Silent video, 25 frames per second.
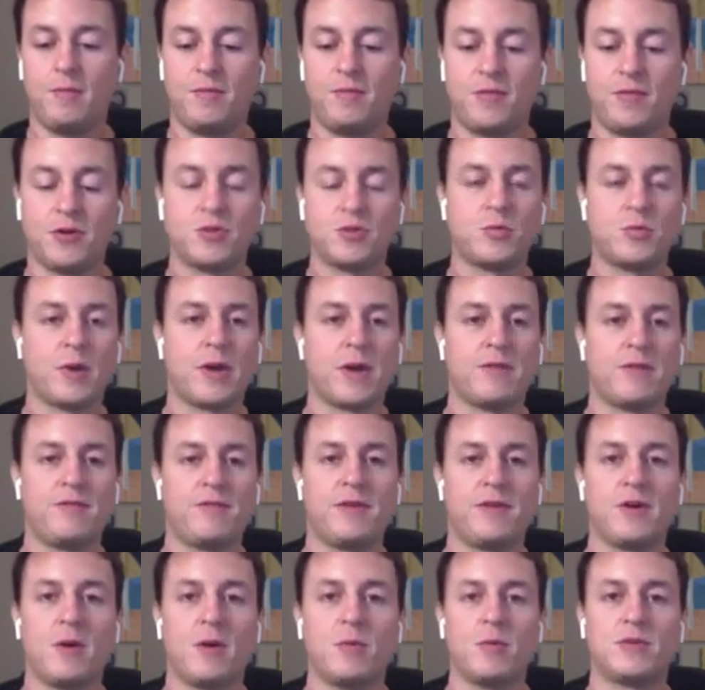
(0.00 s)
First, we got to
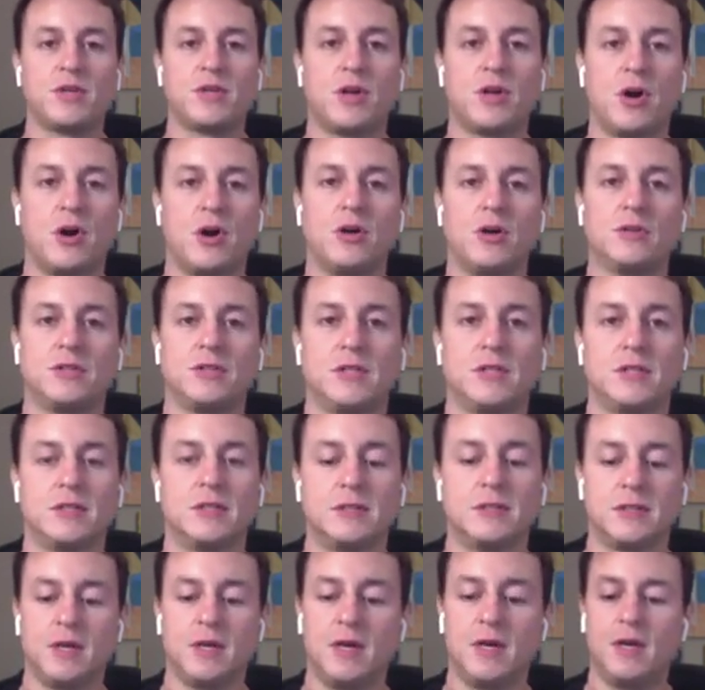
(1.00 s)
figure out what the cause is.
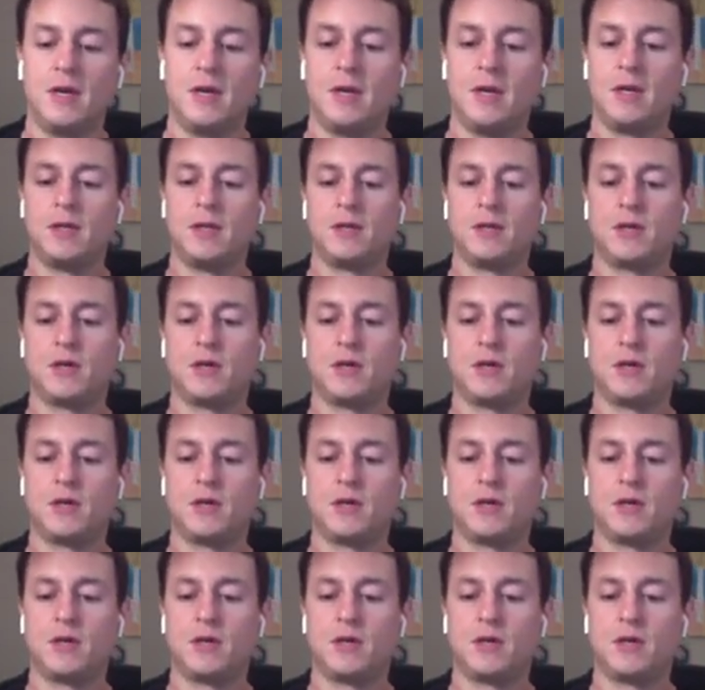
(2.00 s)
The